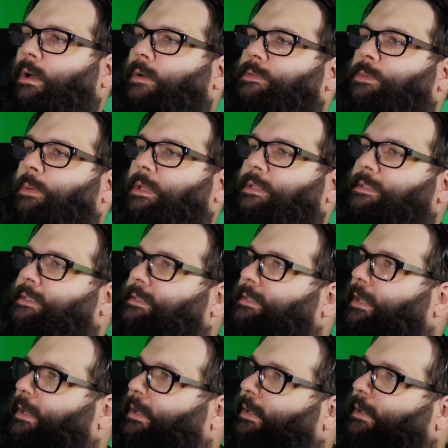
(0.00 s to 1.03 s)
Oh, sweet. This
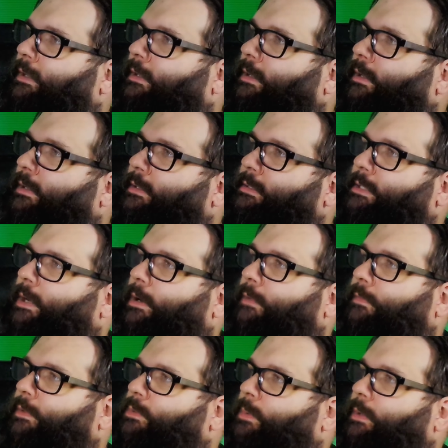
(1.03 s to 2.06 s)
is a, uh, a uh,
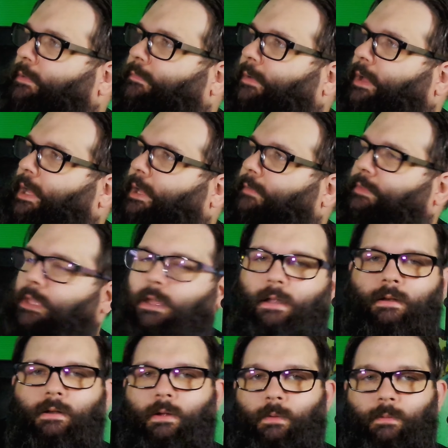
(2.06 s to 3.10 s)
Daredevil 25, the
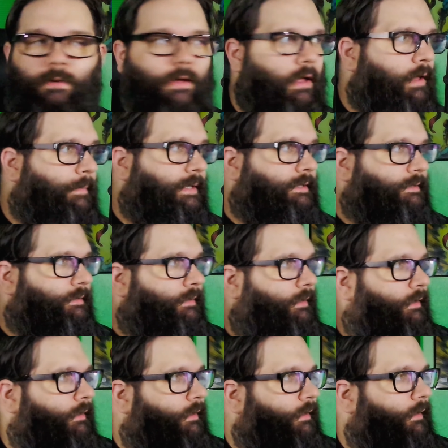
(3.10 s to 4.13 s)
Unknown Comics
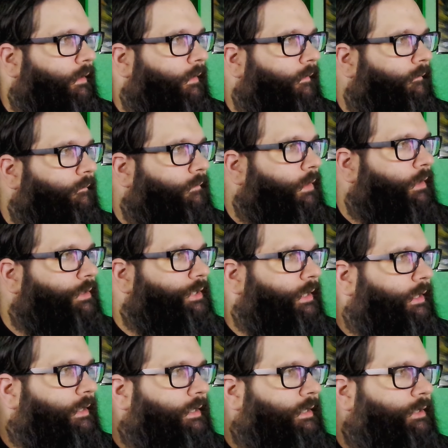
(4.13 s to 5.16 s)

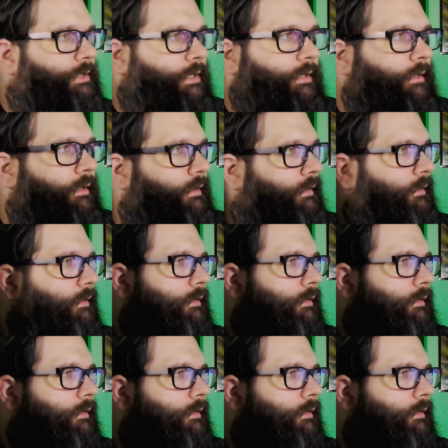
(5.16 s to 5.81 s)
Virgin Edition.